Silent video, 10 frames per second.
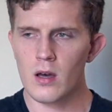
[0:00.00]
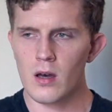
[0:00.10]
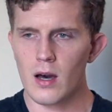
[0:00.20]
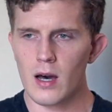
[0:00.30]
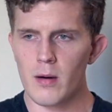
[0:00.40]

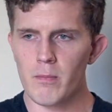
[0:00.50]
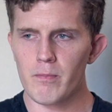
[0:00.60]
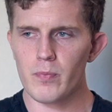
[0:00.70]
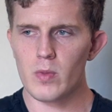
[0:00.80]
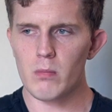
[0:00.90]

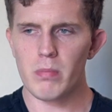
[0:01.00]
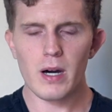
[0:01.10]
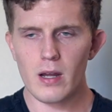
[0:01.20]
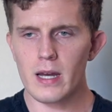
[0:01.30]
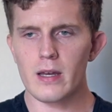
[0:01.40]

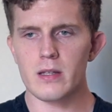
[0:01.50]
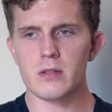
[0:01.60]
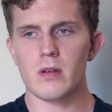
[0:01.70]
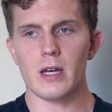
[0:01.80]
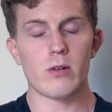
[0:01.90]
But I can
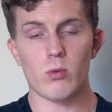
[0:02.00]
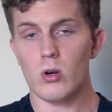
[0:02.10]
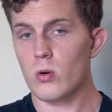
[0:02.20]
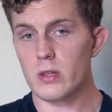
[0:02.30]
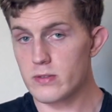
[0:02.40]

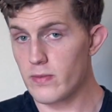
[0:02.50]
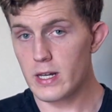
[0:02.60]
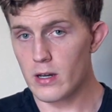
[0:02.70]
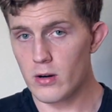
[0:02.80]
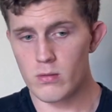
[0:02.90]
record this
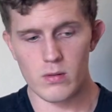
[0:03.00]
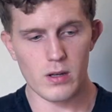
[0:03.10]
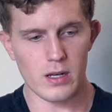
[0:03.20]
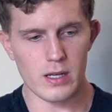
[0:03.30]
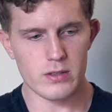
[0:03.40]
video
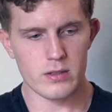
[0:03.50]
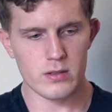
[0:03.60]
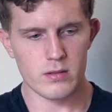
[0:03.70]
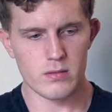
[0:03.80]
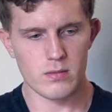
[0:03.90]
and
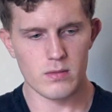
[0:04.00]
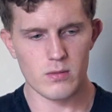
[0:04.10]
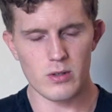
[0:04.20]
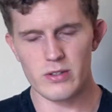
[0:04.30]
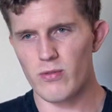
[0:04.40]
it's
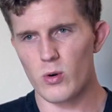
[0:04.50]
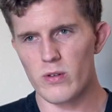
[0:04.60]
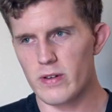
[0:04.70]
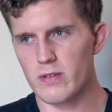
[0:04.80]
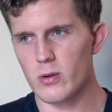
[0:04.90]

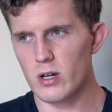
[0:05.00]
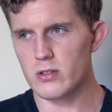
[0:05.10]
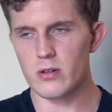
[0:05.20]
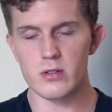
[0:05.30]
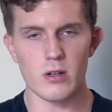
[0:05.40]
4:51,
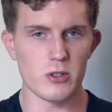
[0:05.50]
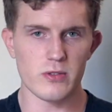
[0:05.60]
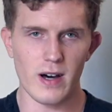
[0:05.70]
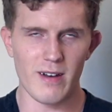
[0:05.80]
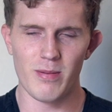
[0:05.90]
so it's almost
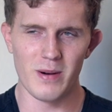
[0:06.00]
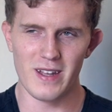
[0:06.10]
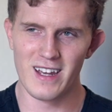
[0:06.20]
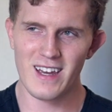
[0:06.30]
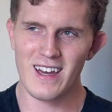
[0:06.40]
5,
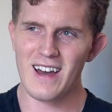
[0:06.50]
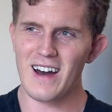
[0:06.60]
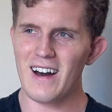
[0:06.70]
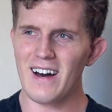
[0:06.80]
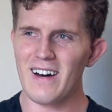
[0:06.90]
but
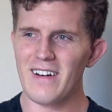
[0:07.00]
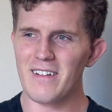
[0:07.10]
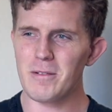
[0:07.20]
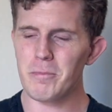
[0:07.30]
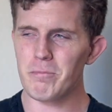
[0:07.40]

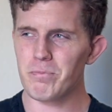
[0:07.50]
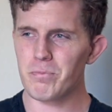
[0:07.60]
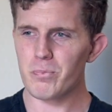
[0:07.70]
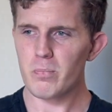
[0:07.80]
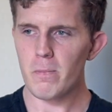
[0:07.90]

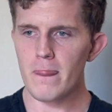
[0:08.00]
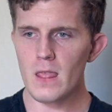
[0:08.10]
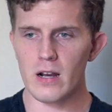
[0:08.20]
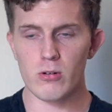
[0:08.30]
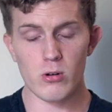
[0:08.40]

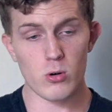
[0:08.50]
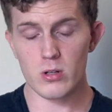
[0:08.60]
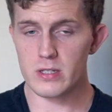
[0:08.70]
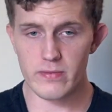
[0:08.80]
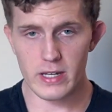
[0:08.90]
I can
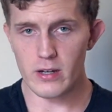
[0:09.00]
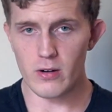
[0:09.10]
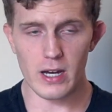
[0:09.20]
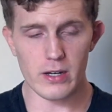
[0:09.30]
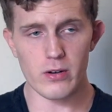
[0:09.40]
record this
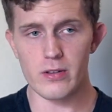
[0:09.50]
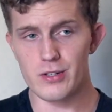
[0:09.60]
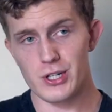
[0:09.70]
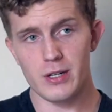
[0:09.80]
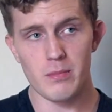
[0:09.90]
video. I go to the
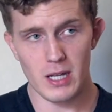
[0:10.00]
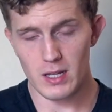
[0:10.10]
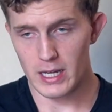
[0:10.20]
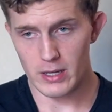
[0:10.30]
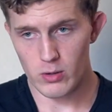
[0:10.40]
gym at
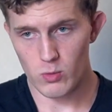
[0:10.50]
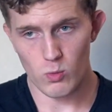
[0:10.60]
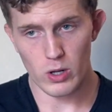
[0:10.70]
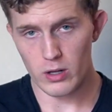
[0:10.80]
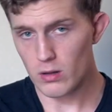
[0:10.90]
like
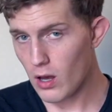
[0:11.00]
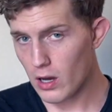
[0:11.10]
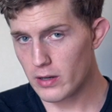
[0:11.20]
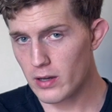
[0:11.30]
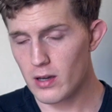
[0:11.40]
1
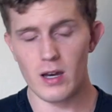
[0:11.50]
o'clock.